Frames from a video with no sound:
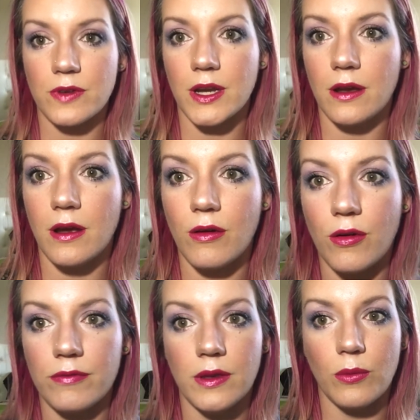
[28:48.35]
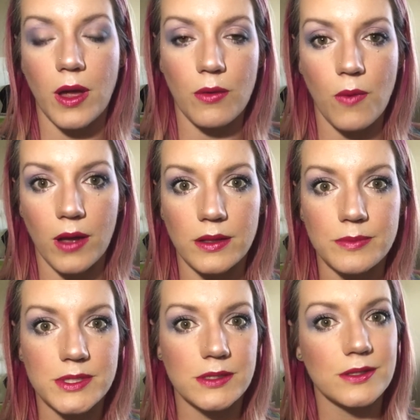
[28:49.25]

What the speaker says: video of the Wet n Wild lipstick,